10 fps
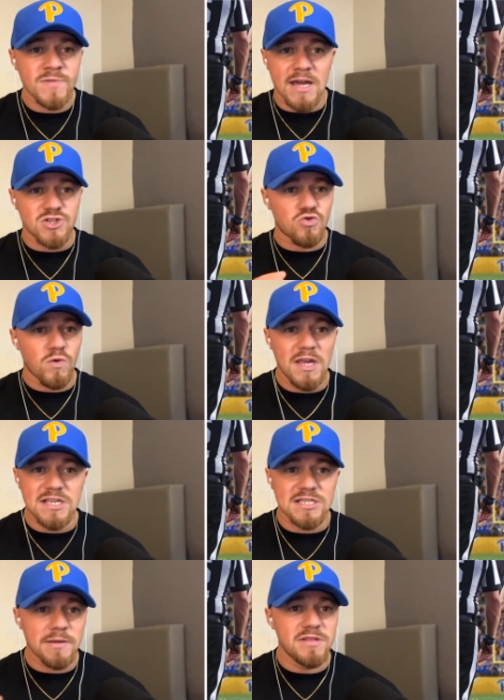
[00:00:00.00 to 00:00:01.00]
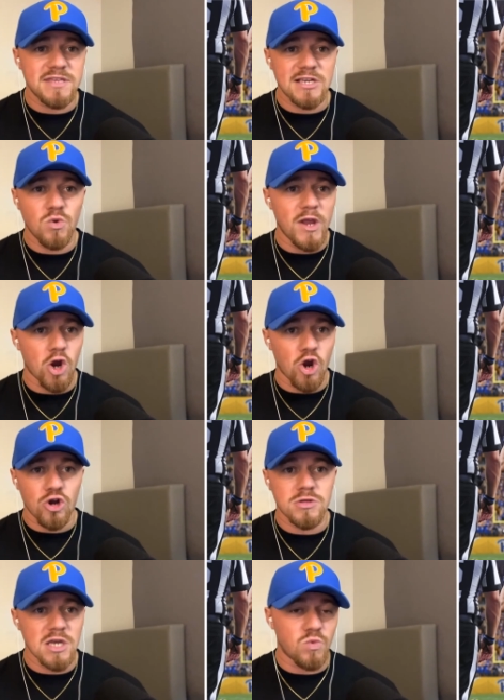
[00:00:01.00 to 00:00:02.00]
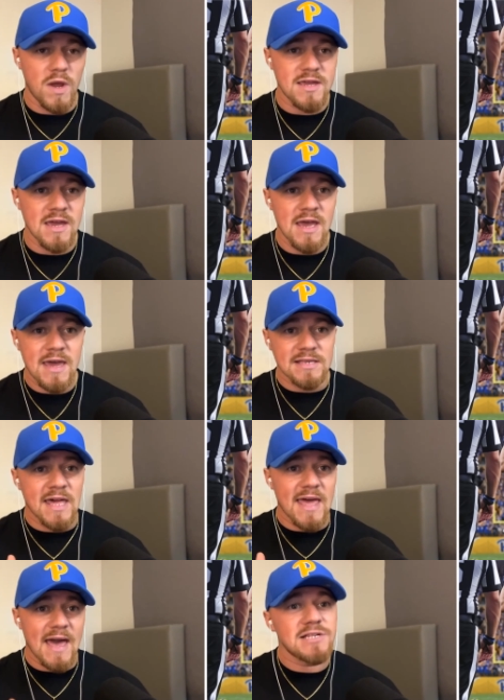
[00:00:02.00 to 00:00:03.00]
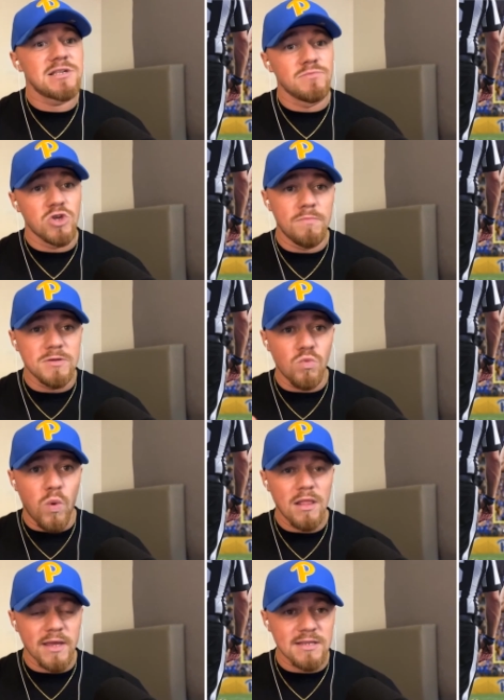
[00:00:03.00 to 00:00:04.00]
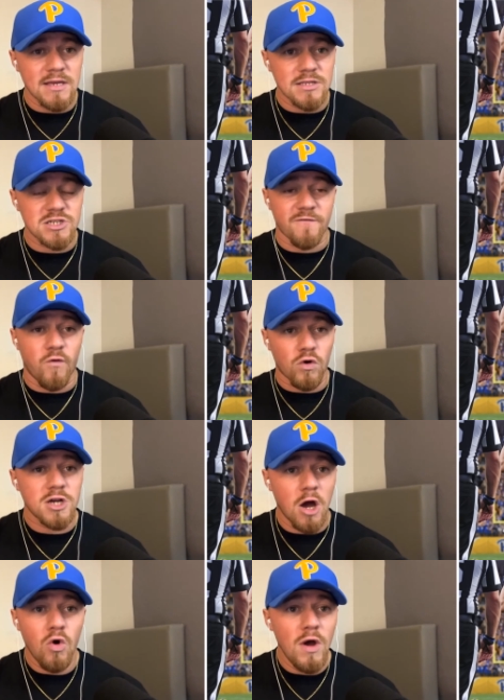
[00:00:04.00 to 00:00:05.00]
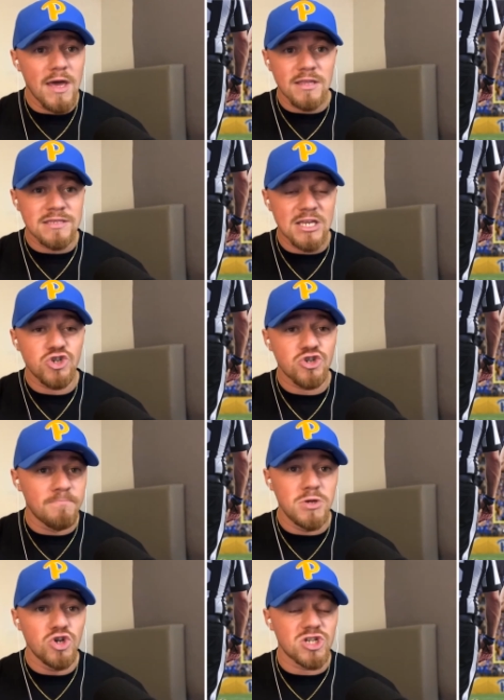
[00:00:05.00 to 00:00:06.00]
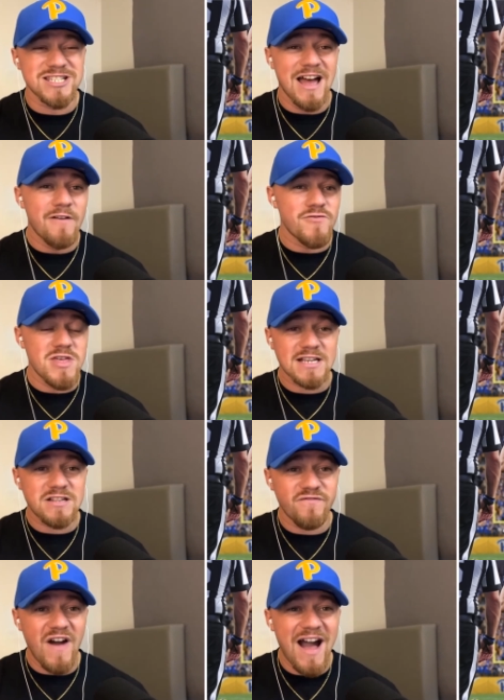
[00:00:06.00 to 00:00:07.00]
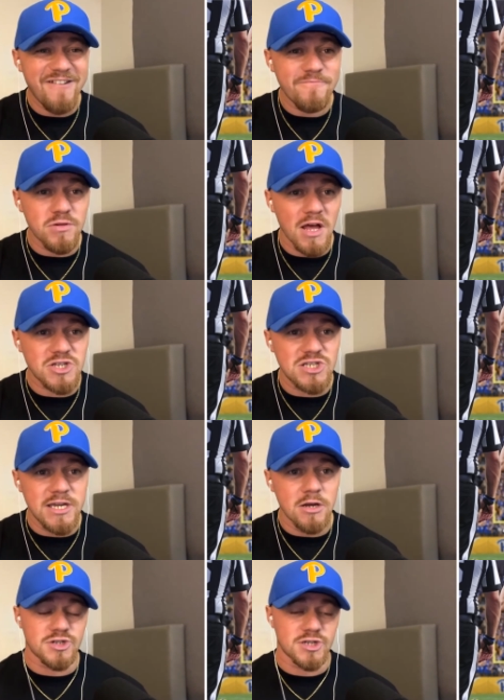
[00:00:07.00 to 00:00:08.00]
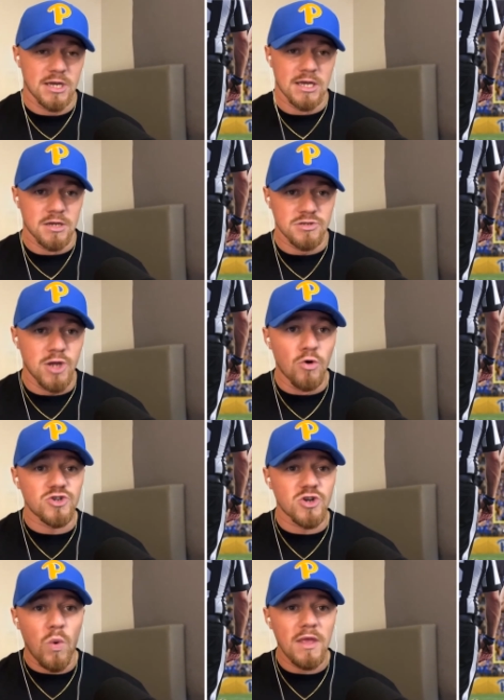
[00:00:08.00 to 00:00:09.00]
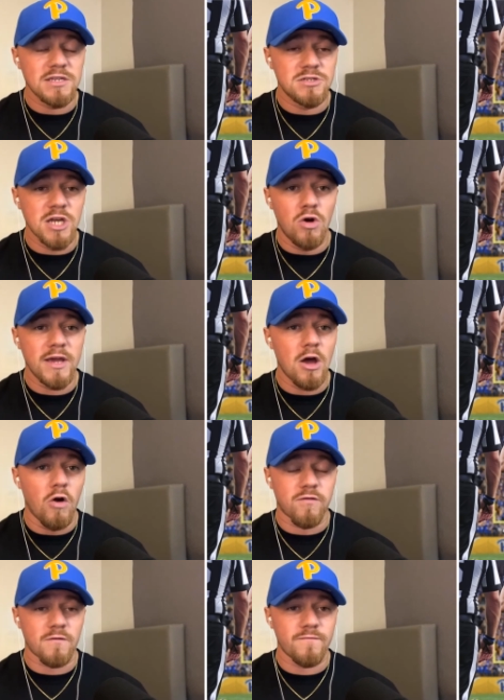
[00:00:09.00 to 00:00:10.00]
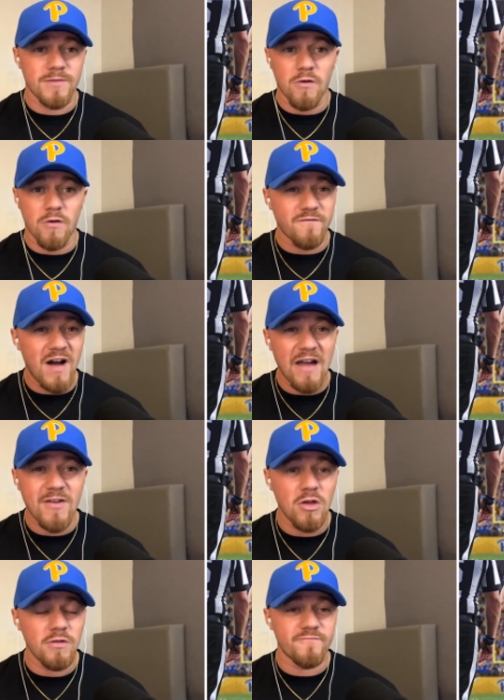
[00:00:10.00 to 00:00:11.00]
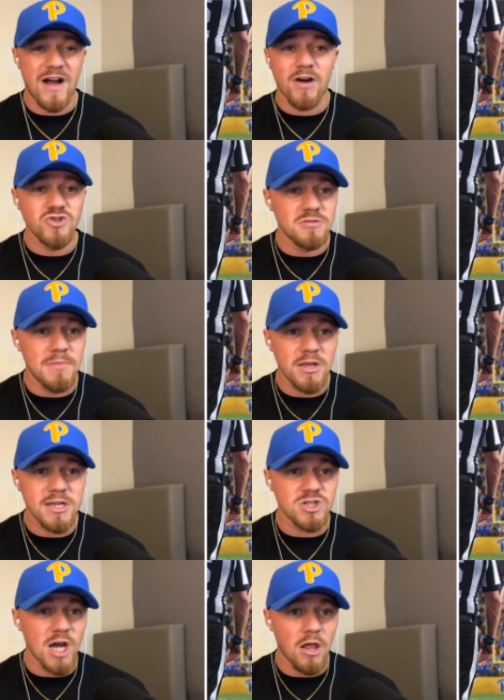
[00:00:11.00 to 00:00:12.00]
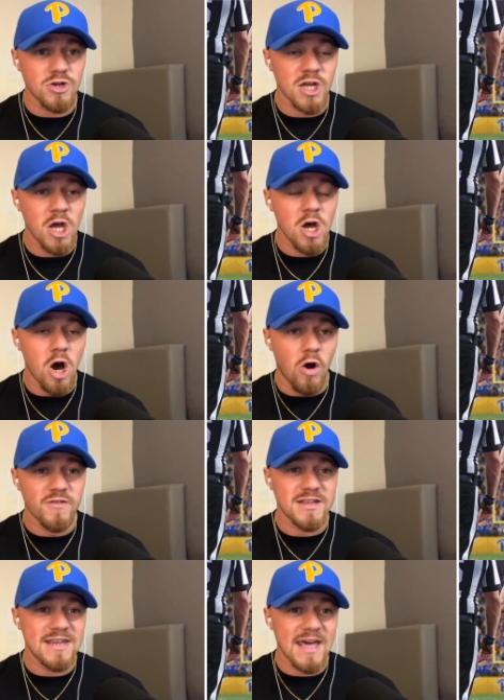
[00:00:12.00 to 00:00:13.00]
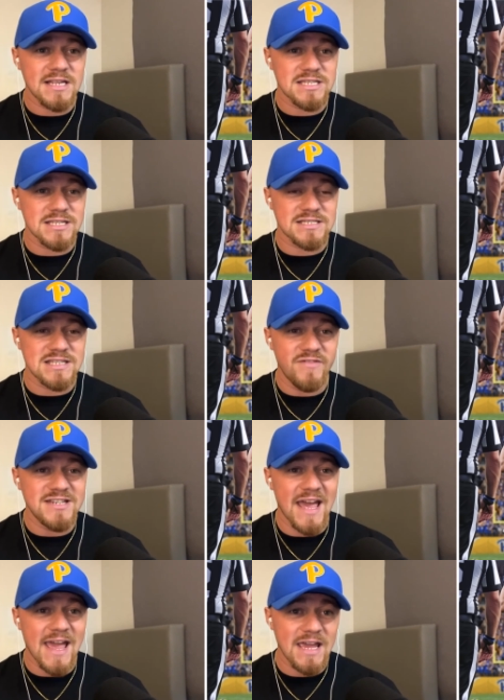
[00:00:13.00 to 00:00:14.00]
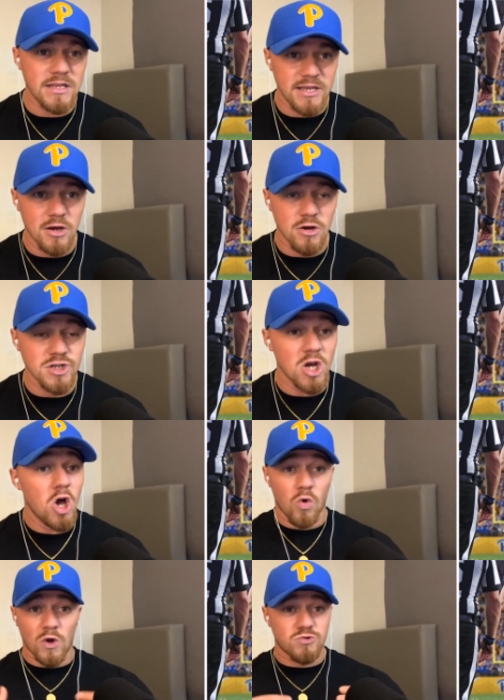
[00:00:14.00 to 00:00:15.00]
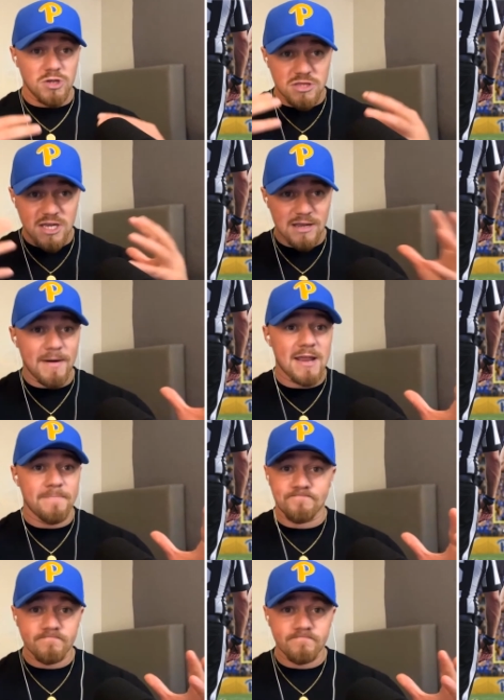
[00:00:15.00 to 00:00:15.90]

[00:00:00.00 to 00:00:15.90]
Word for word: And it's crazy. Some of the things that we heard this week is that SMU would be willing to forego distributions for the next five plus years. Donors are willing to donate over over five five hundred million dollars over the next seven to eight years. Which, when you think about it,